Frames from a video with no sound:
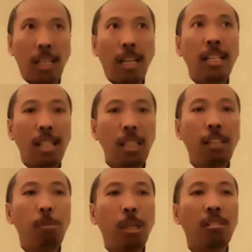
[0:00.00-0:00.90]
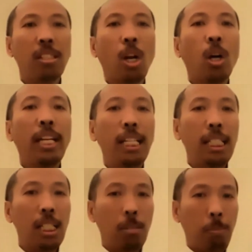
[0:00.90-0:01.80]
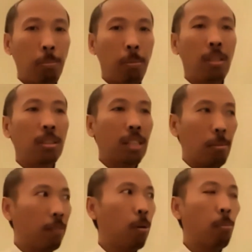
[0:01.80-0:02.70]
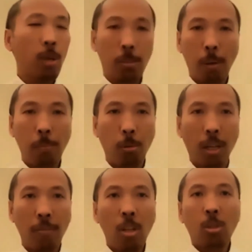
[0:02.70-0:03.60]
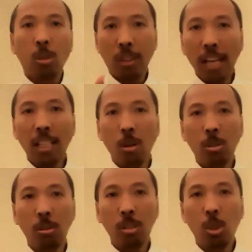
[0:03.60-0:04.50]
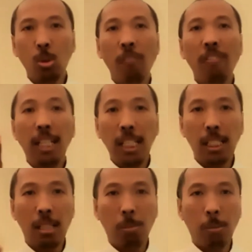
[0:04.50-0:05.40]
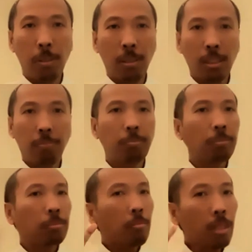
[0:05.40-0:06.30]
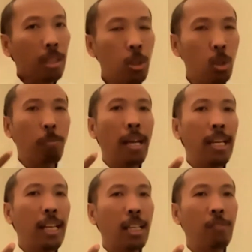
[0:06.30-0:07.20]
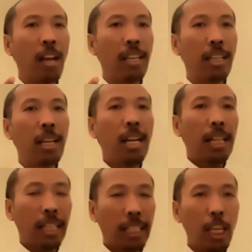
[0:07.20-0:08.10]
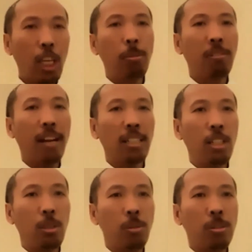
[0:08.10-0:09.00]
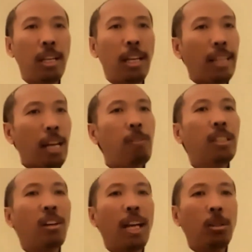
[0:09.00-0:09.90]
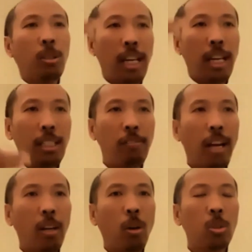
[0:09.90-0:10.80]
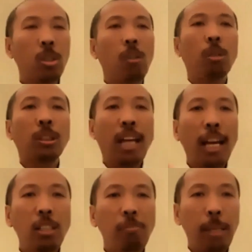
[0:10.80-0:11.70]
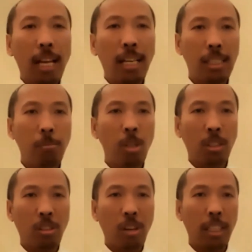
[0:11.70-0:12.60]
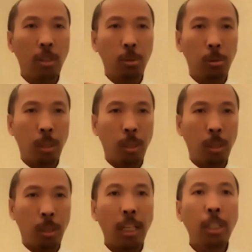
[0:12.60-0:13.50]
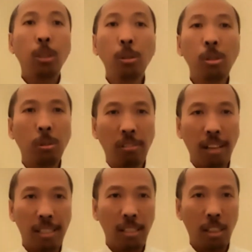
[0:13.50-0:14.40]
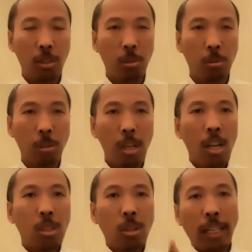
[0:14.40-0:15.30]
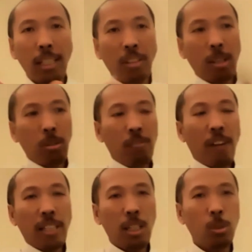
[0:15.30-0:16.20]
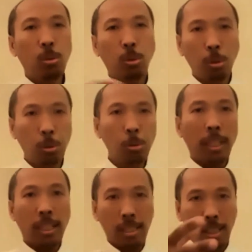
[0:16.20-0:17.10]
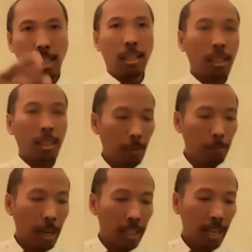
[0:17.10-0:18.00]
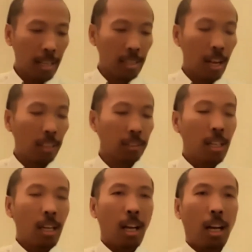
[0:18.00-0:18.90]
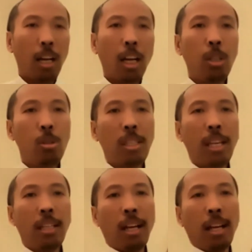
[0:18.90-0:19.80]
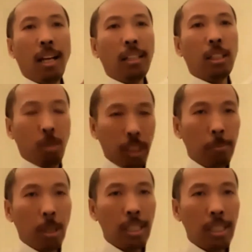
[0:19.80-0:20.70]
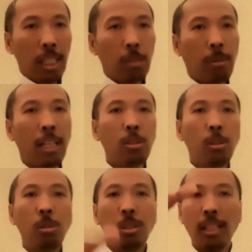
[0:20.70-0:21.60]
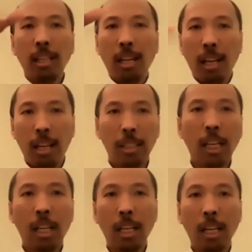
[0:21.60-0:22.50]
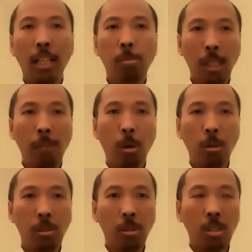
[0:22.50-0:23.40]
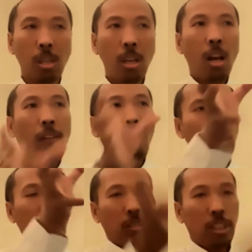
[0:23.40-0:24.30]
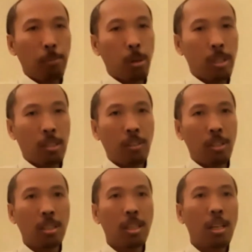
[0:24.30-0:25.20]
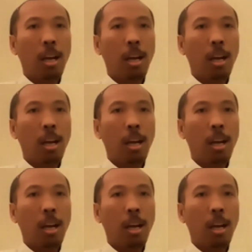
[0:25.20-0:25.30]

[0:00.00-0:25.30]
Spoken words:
distinctive because they are indigenous peoples coming from West Papua. So that is also the issue of indigenous peoples. So by identifying the key human rights issues, then we try to identify also what kind of mechanism we are trying to use to address this issue. So I can try to divide into two, as Brian has asked, using the treaty bodies as well as using the special procedures. For the treaty bodies first,